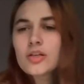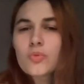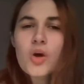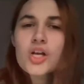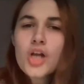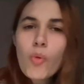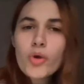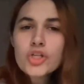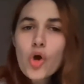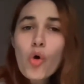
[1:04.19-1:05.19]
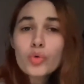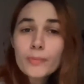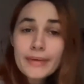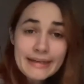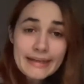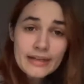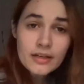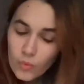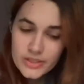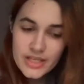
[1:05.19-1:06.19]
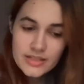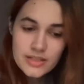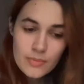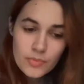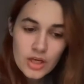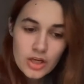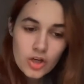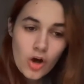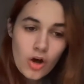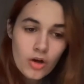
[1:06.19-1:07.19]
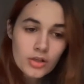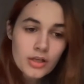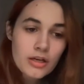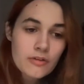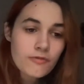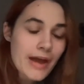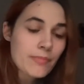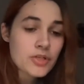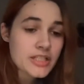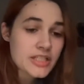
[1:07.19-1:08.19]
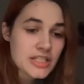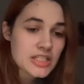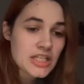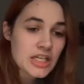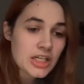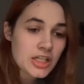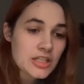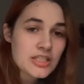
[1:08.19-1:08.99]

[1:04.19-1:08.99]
What no one told me was that something called Fibrocystic